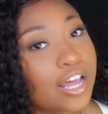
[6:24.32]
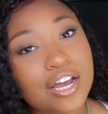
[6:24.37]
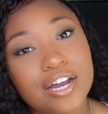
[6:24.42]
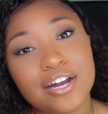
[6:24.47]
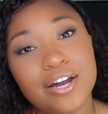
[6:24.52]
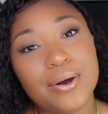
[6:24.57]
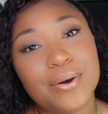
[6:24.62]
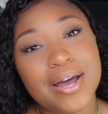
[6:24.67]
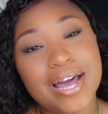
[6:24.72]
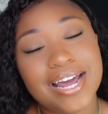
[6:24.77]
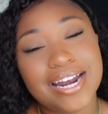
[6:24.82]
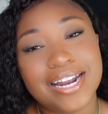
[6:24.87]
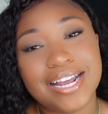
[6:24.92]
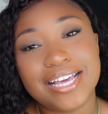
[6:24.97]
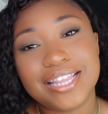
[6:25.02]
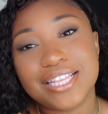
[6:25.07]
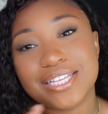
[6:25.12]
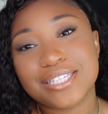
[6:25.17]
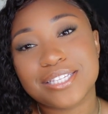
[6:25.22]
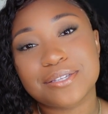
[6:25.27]
go ahead and
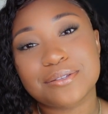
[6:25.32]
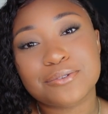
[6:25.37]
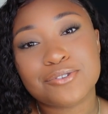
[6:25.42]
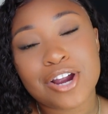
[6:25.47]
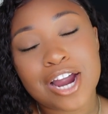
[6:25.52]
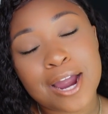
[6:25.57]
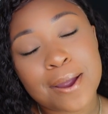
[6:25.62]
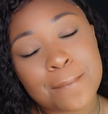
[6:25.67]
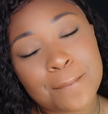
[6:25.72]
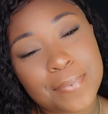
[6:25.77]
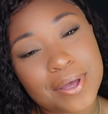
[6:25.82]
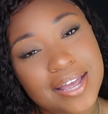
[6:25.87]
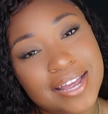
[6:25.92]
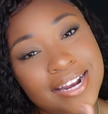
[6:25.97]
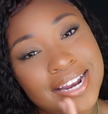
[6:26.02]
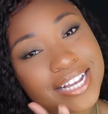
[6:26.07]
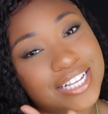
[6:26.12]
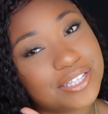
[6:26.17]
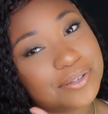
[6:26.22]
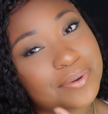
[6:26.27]
hit the subscribe
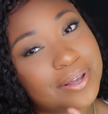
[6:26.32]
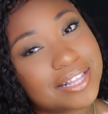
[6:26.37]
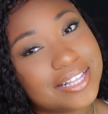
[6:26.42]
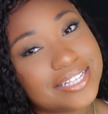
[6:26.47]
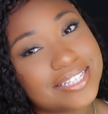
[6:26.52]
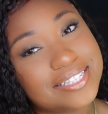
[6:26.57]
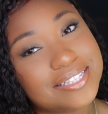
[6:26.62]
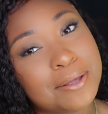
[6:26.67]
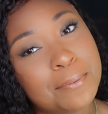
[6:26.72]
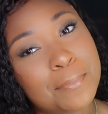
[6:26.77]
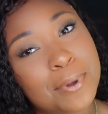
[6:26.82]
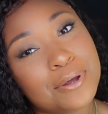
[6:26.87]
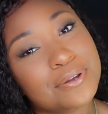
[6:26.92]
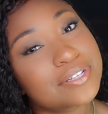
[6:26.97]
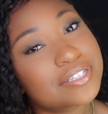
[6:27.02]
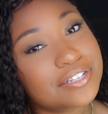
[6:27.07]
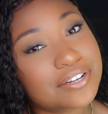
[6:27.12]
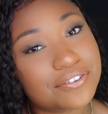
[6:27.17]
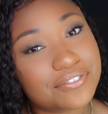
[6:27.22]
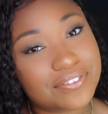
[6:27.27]
button as well as the
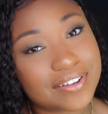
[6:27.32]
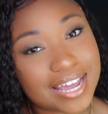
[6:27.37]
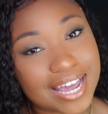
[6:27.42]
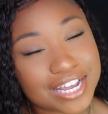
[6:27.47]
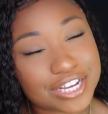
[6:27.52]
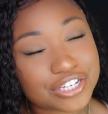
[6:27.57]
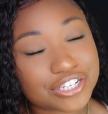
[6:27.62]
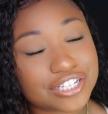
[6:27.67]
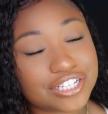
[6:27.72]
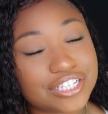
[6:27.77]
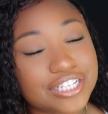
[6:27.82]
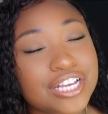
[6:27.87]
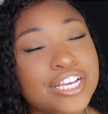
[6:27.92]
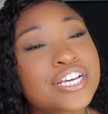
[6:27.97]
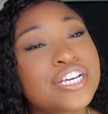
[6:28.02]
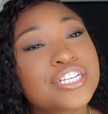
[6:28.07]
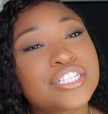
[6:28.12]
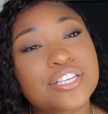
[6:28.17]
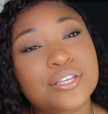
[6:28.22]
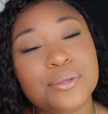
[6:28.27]
post notifications
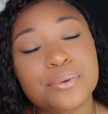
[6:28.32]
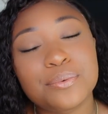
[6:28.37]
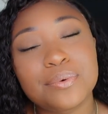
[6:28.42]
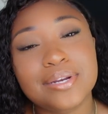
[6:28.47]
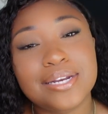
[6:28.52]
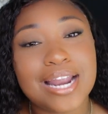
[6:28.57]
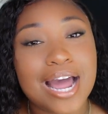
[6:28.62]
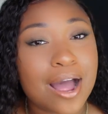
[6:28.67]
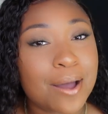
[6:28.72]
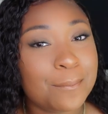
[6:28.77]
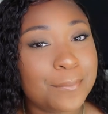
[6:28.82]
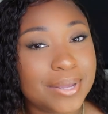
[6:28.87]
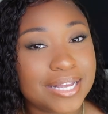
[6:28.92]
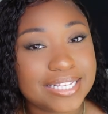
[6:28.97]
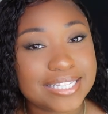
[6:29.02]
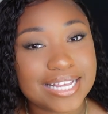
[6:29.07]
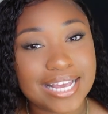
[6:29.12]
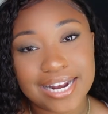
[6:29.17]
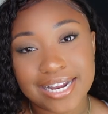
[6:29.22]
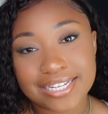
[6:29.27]
so you will not
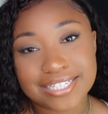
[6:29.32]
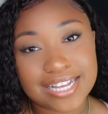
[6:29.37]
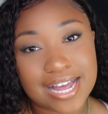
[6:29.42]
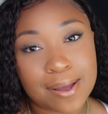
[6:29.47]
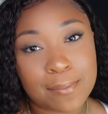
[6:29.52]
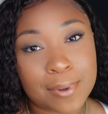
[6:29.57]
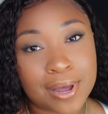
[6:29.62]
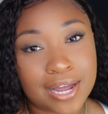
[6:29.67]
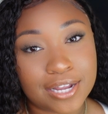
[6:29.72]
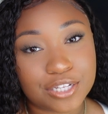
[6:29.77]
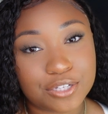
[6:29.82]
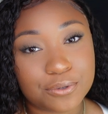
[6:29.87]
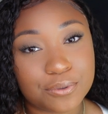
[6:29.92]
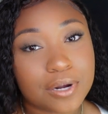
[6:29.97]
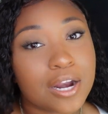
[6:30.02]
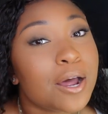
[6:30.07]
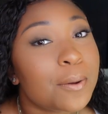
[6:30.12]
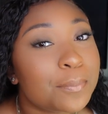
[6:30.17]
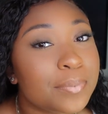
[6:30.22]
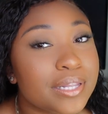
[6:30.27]
miss any time I do
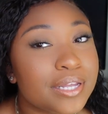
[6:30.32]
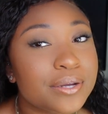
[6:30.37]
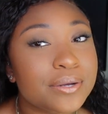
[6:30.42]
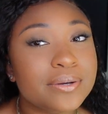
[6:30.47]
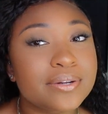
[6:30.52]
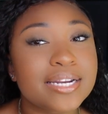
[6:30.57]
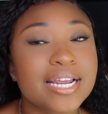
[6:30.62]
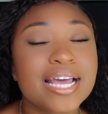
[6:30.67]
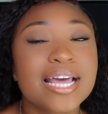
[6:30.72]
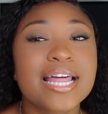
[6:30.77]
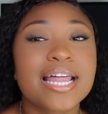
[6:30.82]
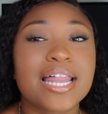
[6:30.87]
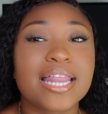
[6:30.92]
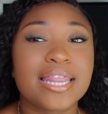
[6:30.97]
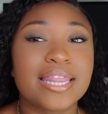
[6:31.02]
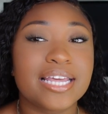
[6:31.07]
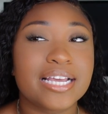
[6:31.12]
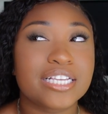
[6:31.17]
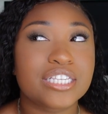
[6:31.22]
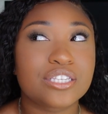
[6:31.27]
an upload.
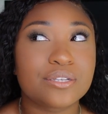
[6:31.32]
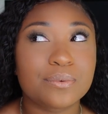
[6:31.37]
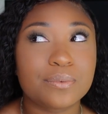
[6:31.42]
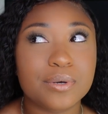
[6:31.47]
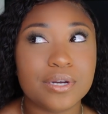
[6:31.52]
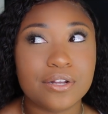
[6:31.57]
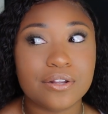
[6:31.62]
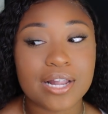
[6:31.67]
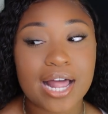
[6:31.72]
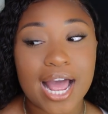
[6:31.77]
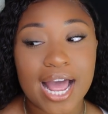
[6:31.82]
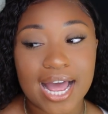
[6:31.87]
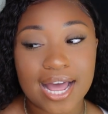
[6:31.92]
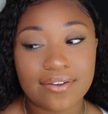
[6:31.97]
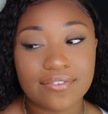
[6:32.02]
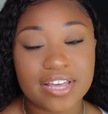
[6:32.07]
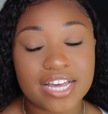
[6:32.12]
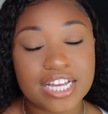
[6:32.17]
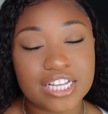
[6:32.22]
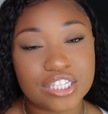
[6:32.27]
This will
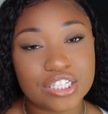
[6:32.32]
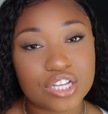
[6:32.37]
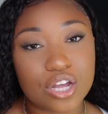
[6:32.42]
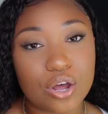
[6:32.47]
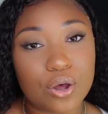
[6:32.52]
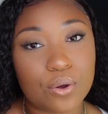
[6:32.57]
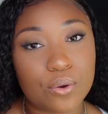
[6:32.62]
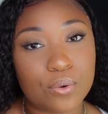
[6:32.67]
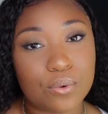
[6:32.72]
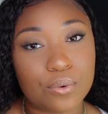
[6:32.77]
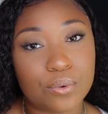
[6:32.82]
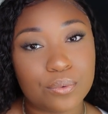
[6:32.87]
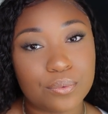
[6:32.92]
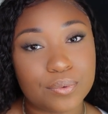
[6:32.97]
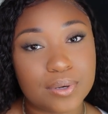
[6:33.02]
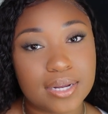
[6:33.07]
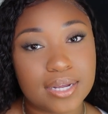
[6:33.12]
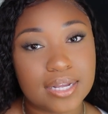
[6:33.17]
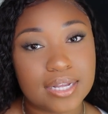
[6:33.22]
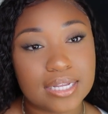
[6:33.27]
have its
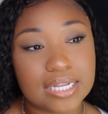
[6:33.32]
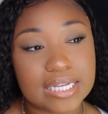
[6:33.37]
own